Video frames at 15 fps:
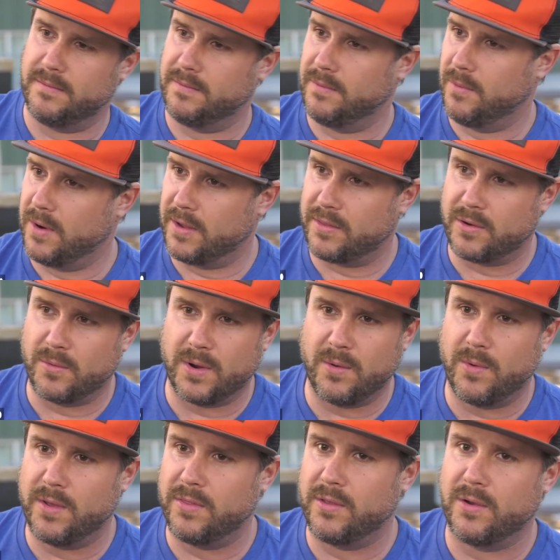whether we
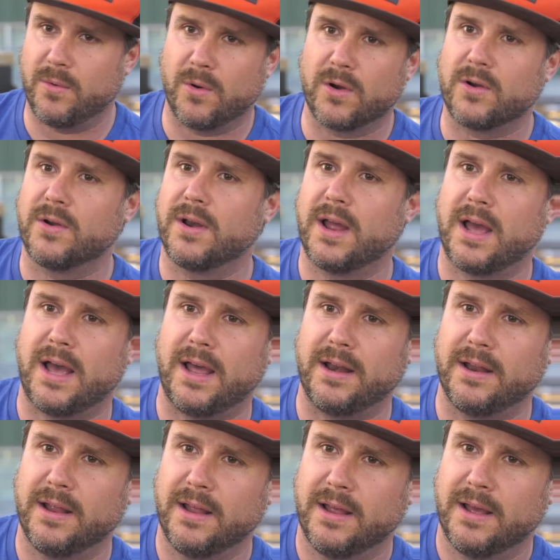win the award or not,
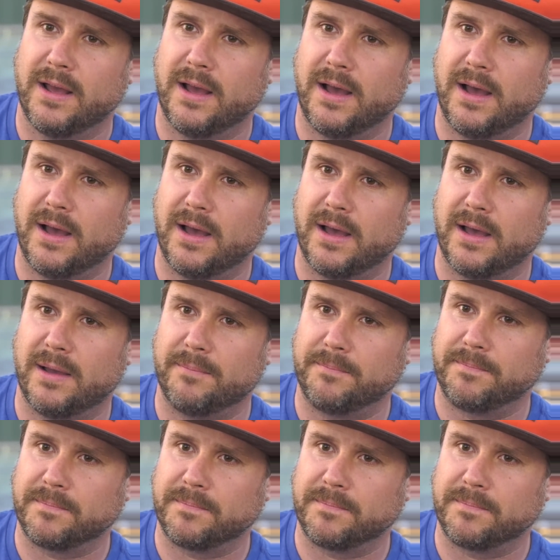I